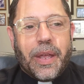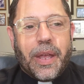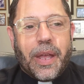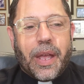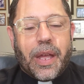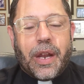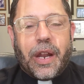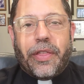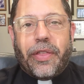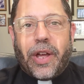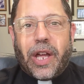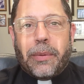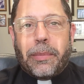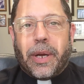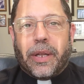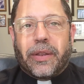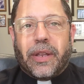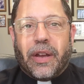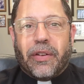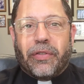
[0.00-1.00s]
And I thought
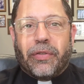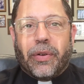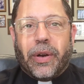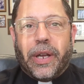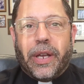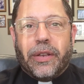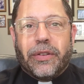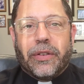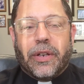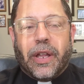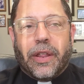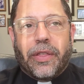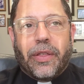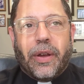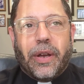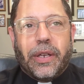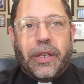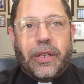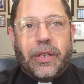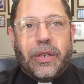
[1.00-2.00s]
about that phrase, and I
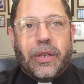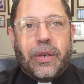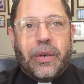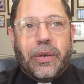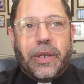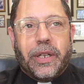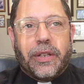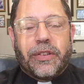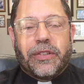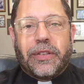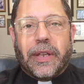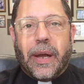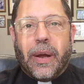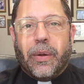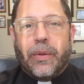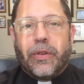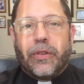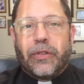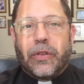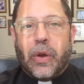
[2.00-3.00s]
thought, it
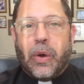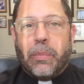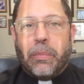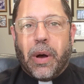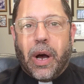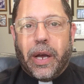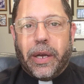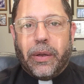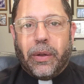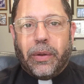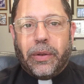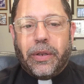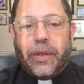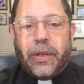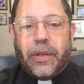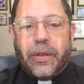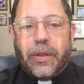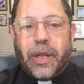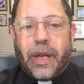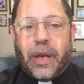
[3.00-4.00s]
sounds so mild
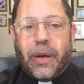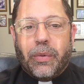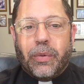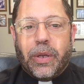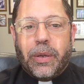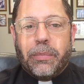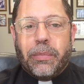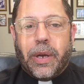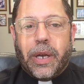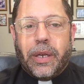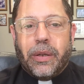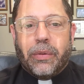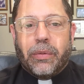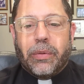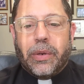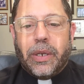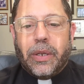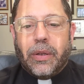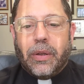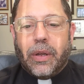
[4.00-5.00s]
that we might
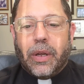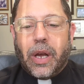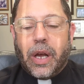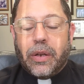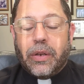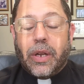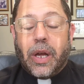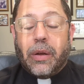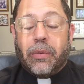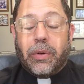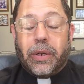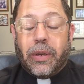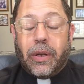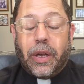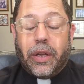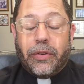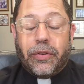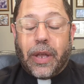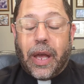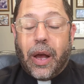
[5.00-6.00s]
not
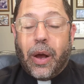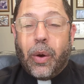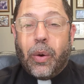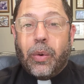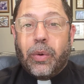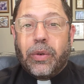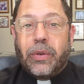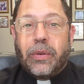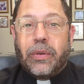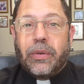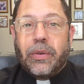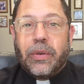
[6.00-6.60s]
realize how